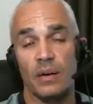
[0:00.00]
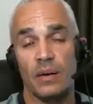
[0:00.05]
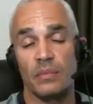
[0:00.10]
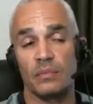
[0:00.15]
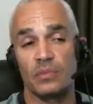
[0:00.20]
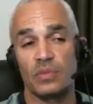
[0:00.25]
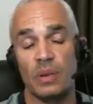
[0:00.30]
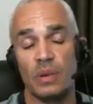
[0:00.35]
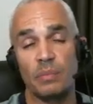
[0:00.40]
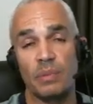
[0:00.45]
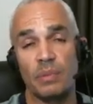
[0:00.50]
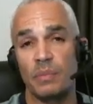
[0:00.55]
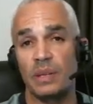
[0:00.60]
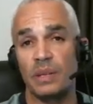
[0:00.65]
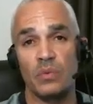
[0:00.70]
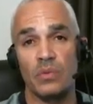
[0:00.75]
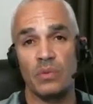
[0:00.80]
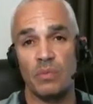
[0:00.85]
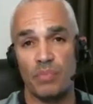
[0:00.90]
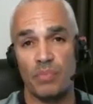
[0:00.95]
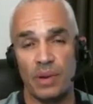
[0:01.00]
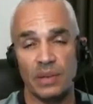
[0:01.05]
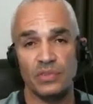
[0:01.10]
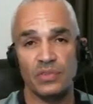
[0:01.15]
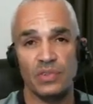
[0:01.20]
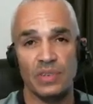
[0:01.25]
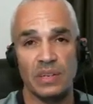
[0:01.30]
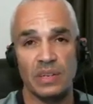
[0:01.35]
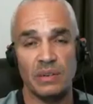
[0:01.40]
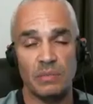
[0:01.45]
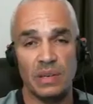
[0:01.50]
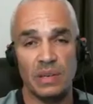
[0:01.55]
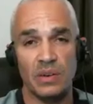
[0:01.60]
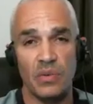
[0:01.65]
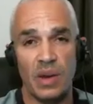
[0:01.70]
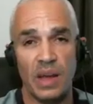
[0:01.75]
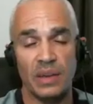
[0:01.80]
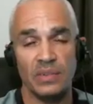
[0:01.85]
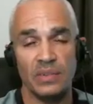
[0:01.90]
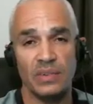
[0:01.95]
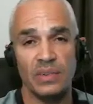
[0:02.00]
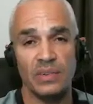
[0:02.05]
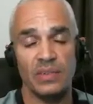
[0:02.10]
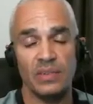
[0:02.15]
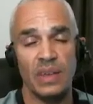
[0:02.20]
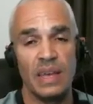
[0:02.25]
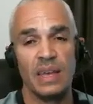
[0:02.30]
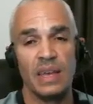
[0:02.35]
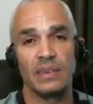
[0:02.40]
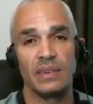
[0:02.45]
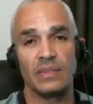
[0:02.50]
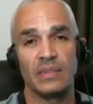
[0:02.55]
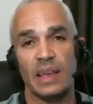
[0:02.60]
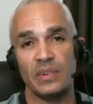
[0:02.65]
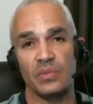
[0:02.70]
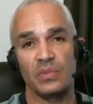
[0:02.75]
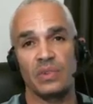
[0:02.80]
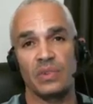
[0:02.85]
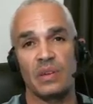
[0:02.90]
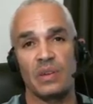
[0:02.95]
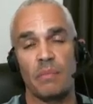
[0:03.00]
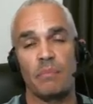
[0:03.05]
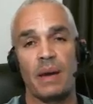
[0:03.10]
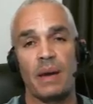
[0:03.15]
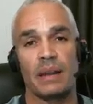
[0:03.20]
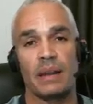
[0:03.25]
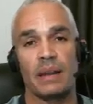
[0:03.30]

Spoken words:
supplementing with branched chain amino acids is actually a bad